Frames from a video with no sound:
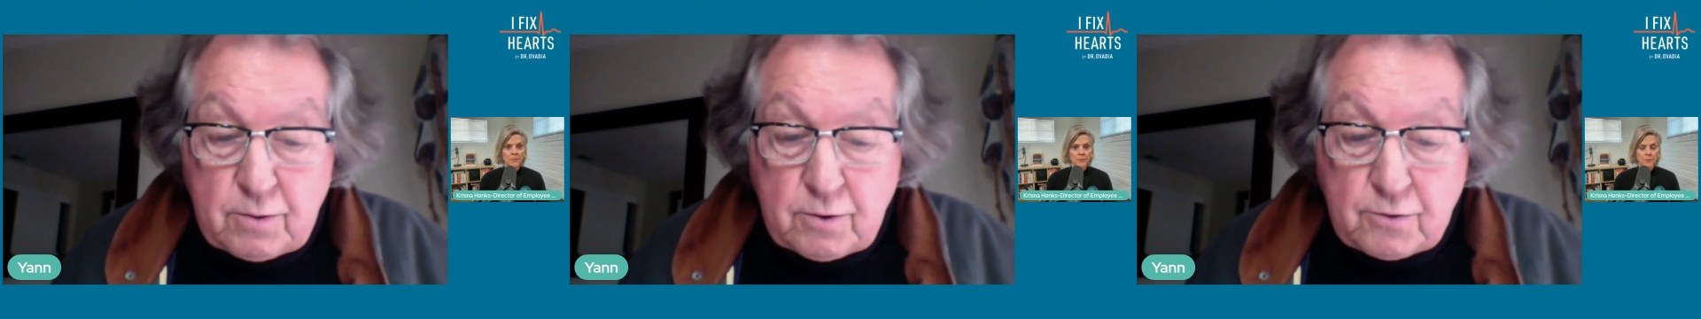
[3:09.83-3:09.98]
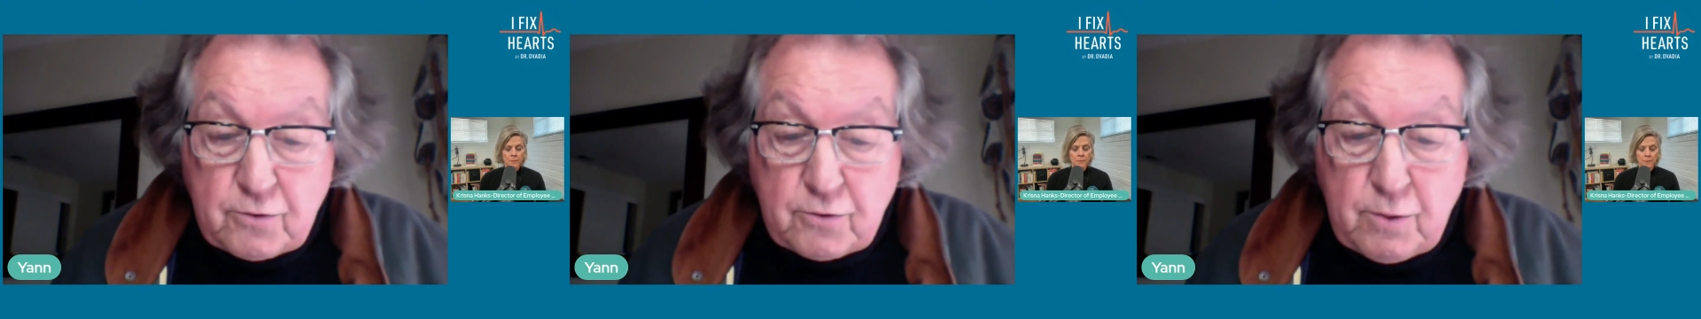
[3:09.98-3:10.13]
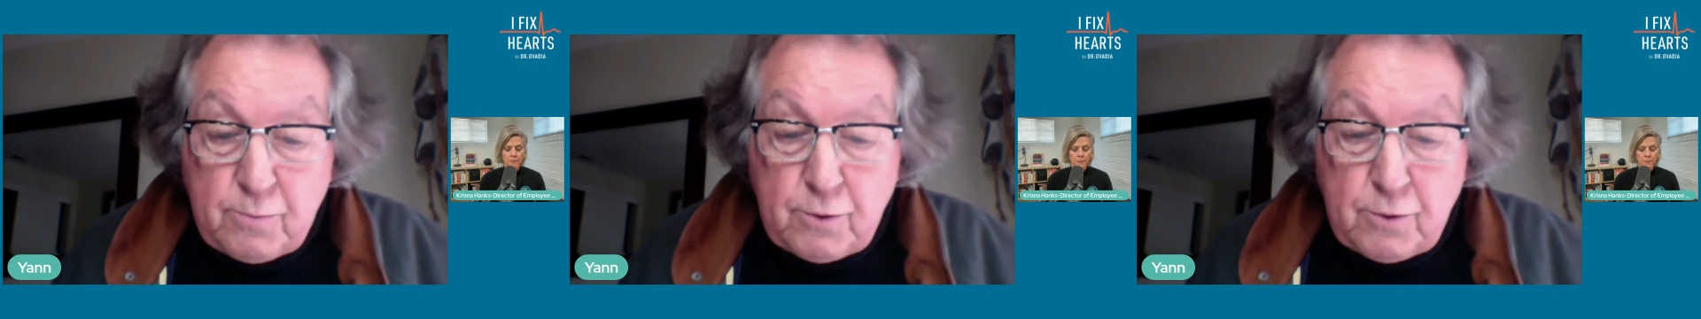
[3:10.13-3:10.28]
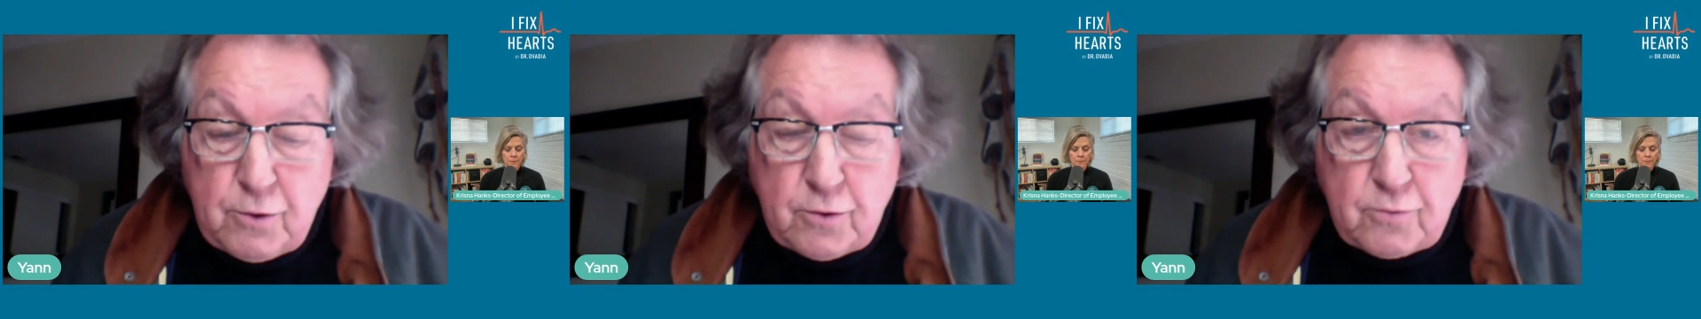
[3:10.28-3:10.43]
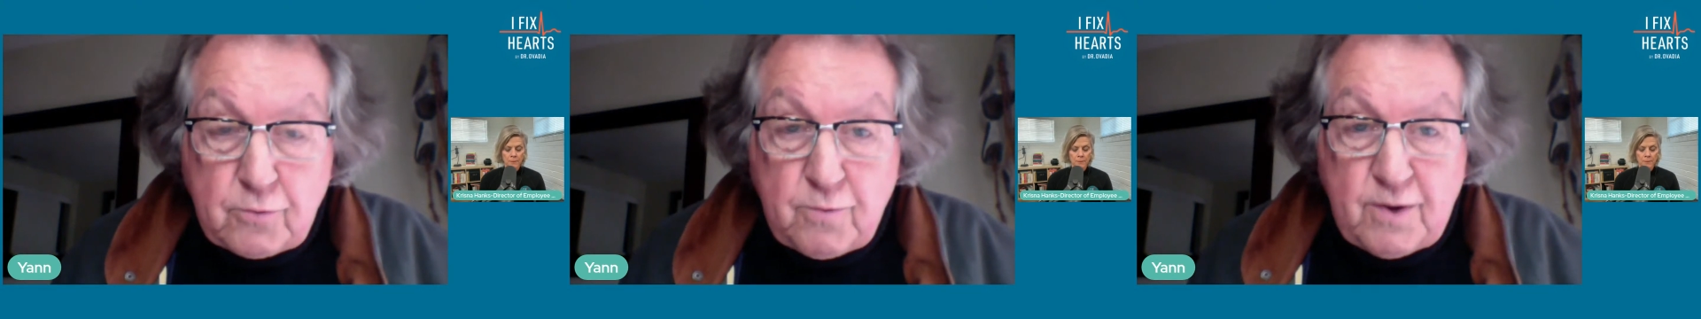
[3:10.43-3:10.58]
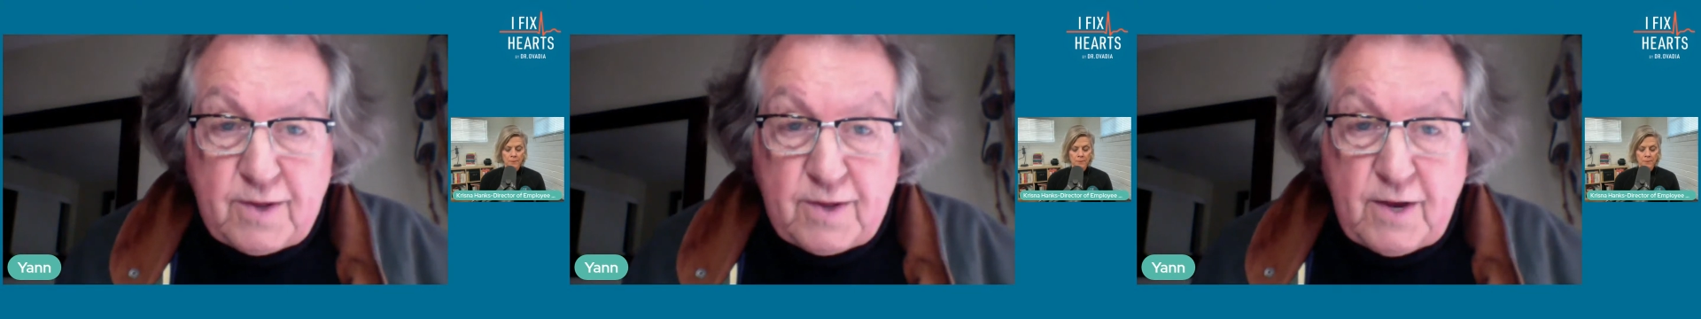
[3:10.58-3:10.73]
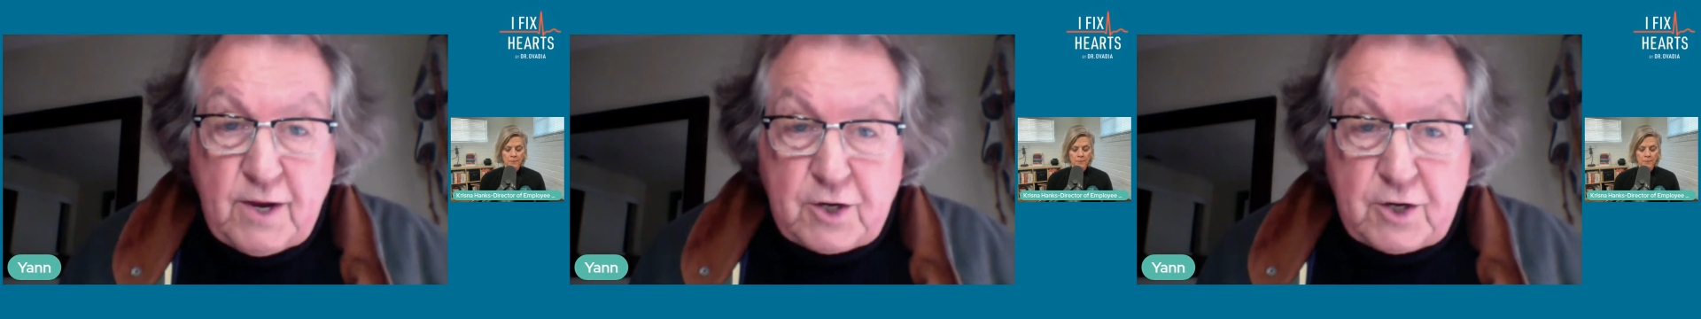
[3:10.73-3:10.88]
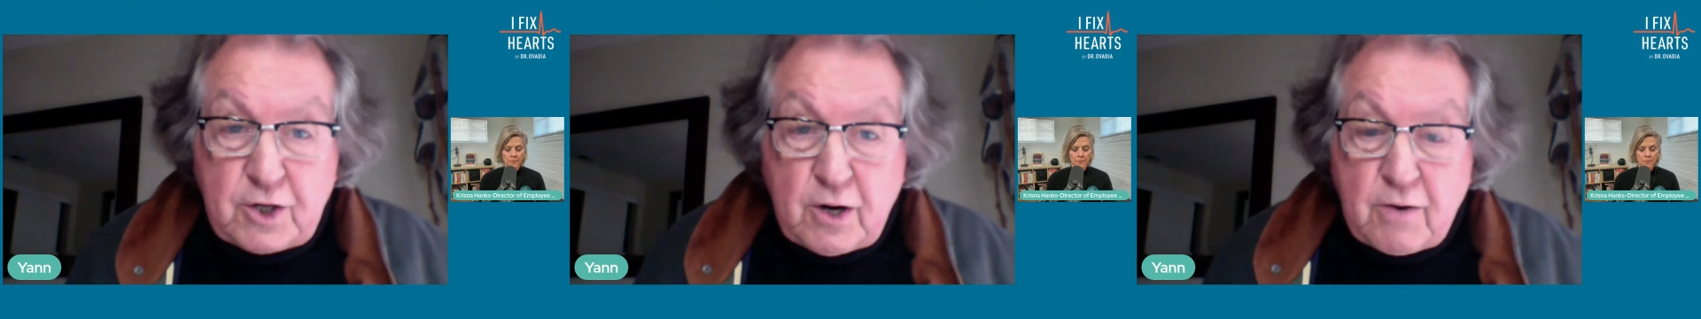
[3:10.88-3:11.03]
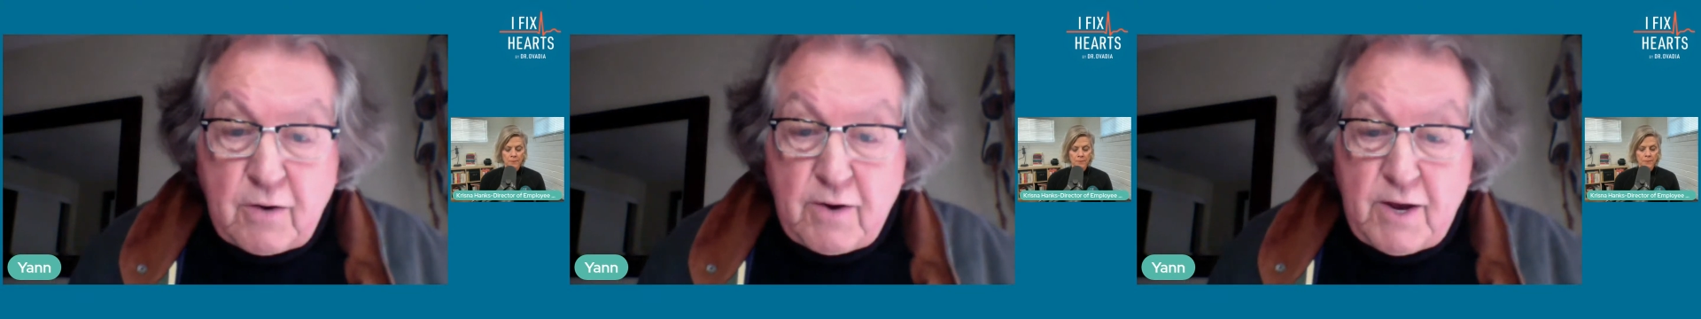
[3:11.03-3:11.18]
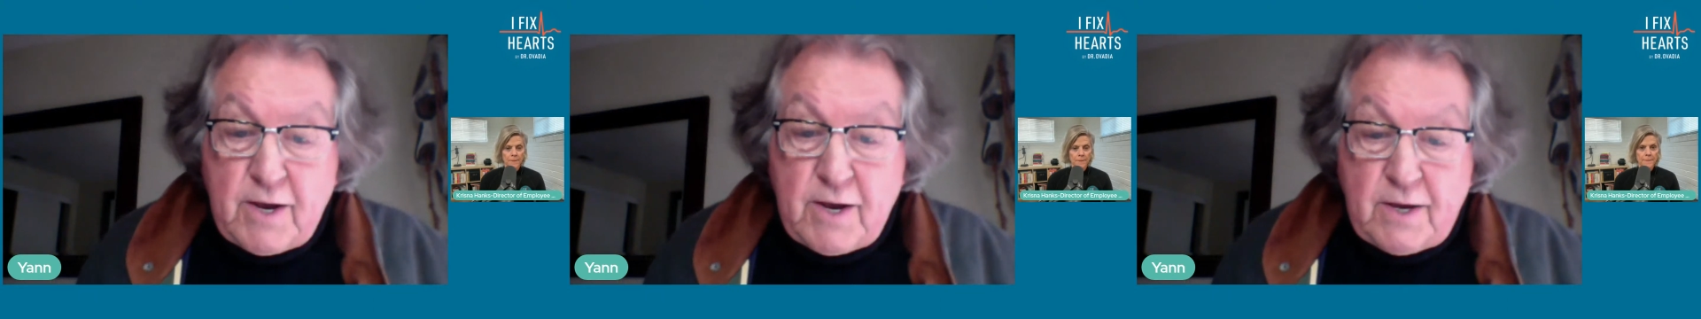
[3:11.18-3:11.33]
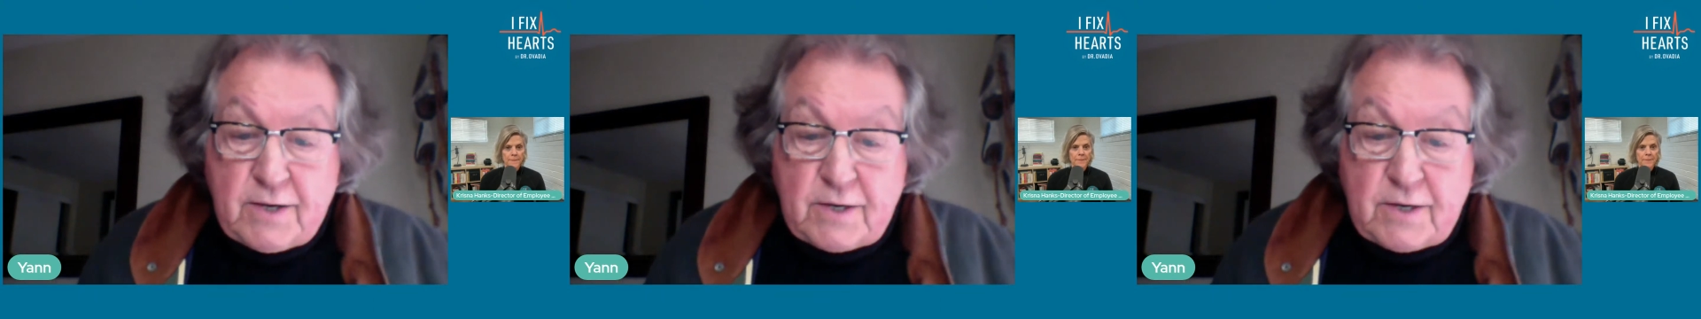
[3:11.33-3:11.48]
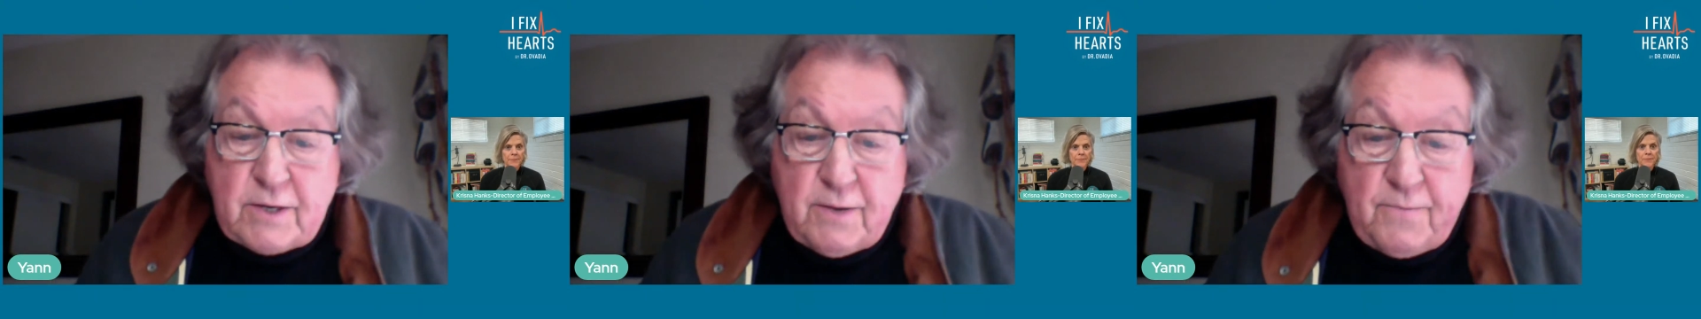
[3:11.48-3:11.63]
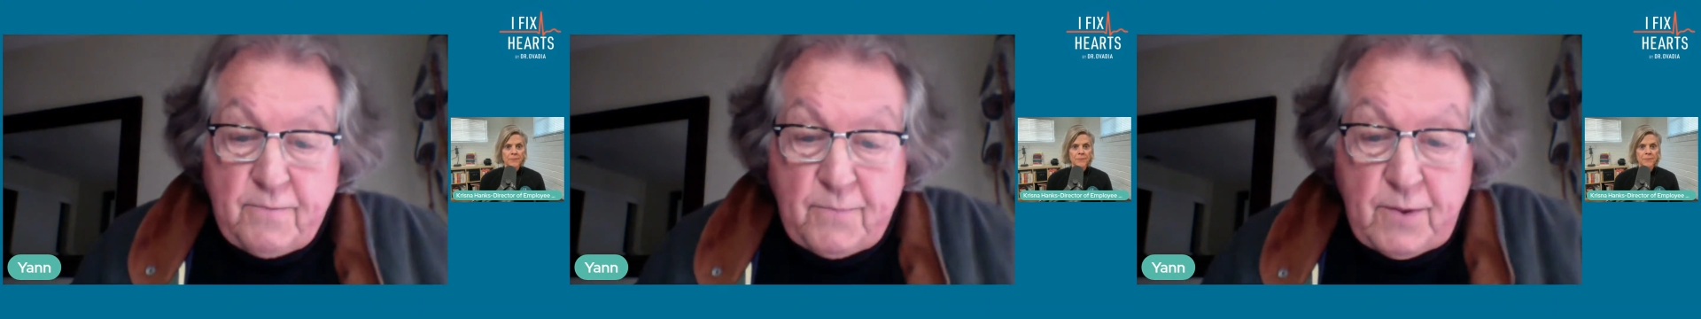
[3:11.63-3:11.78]
contribute with
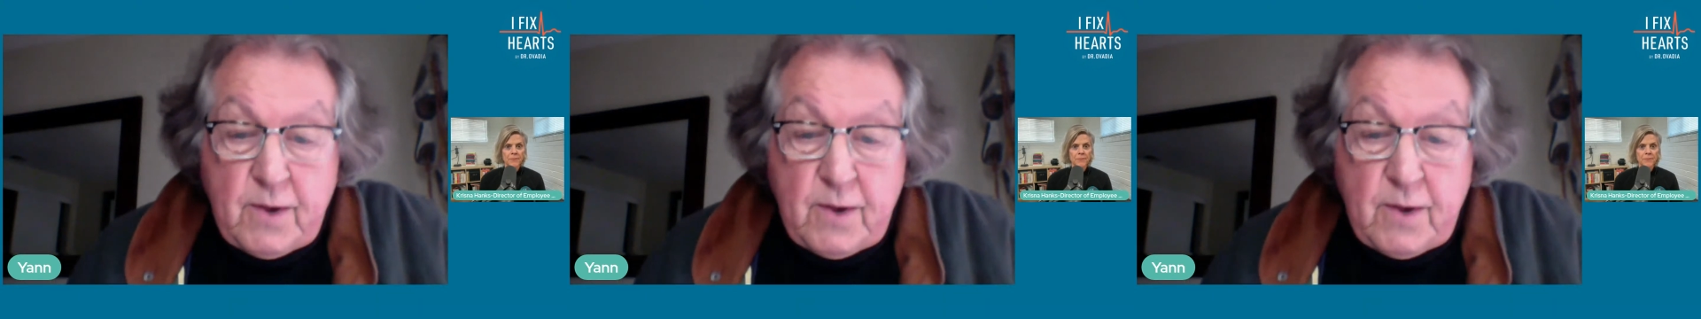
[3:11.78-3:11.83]
HRAs,